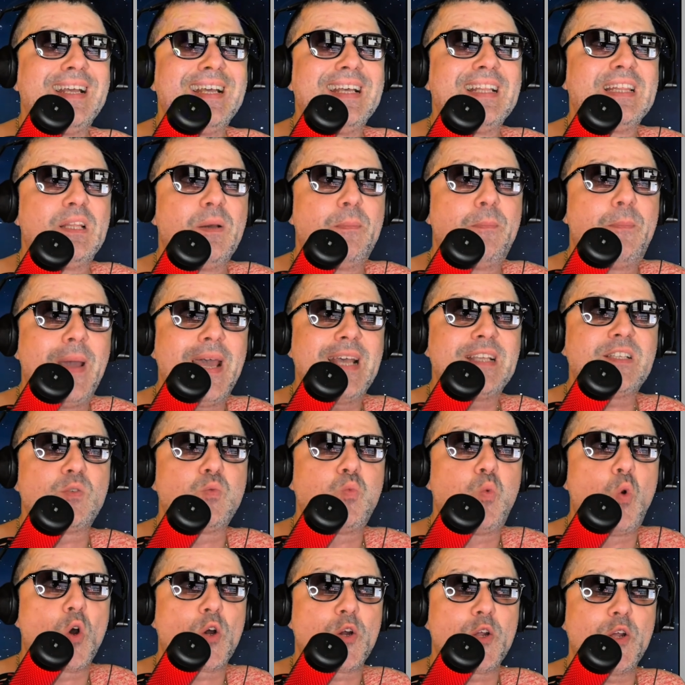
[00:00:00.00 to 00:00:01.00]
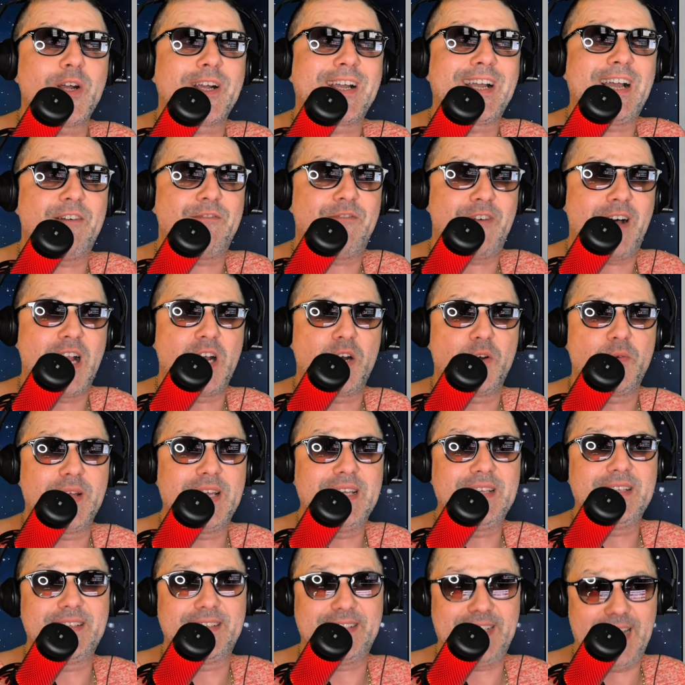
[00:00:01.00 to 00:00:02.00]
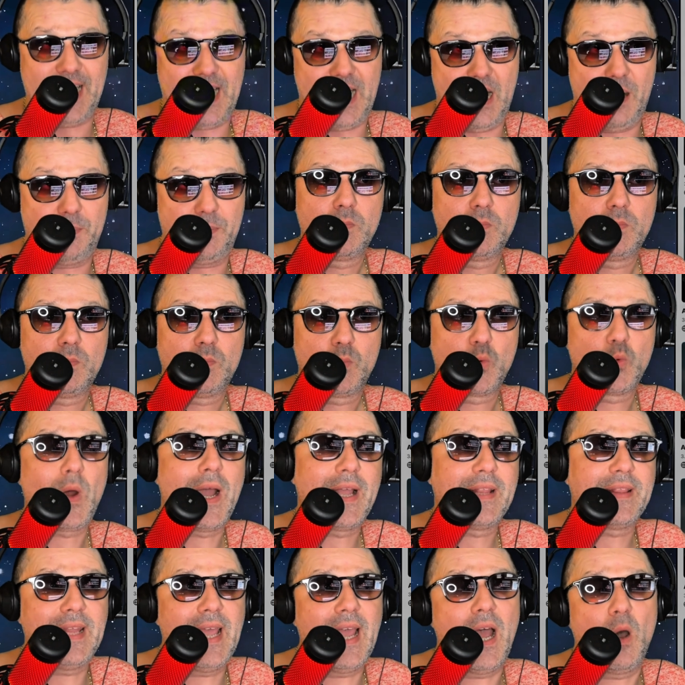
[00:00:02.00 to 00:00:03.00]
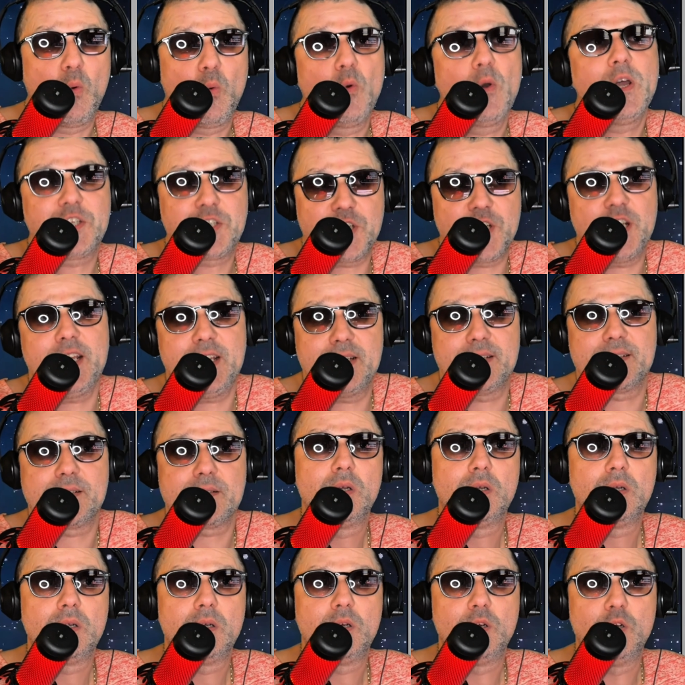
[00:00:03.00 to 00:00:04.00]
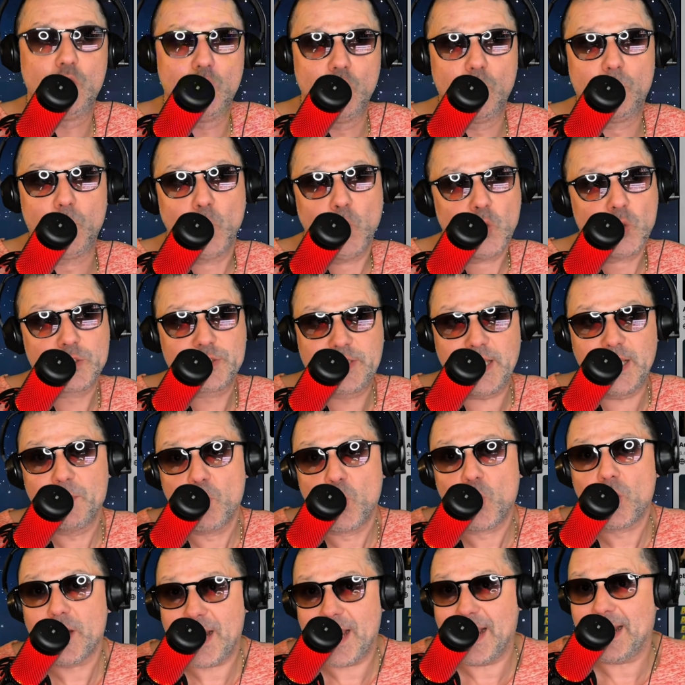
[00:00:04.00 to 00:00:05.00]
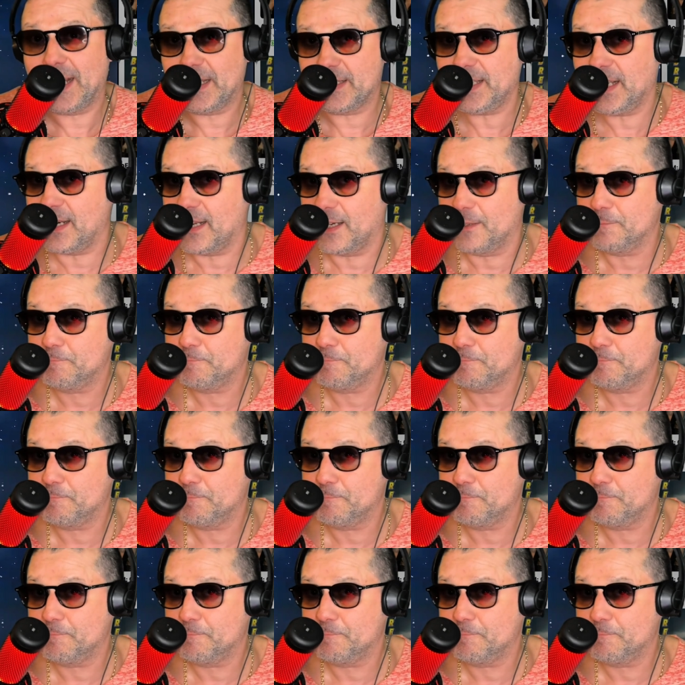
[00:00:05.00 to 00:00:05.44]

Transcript: the best Warrior Cavalry setup right now, which is Lubu, Timur and Attila.